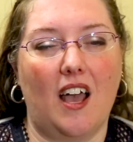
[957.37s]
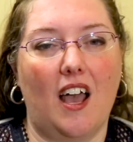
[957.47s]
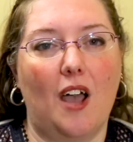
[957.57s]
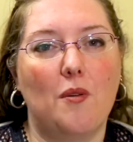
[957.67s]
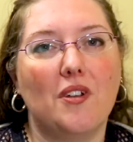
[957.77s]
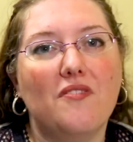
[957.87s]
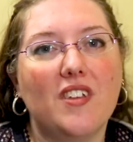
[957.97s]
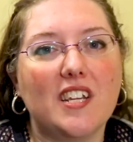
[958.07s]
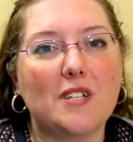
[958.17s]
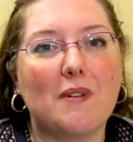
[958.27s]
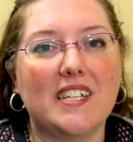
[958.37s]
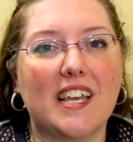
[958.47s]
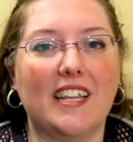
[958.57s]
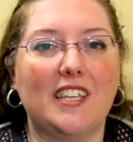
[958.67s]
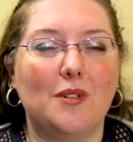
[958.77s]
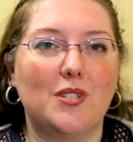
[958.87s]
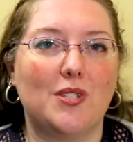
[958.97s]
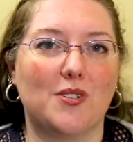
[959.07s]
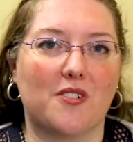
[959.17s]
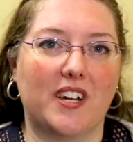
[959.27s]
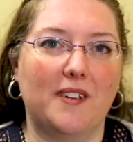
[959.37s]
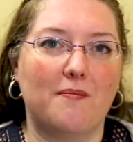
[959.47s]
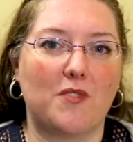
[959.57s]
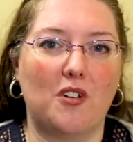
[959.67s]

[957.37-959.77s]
I want to finish by telling you a story of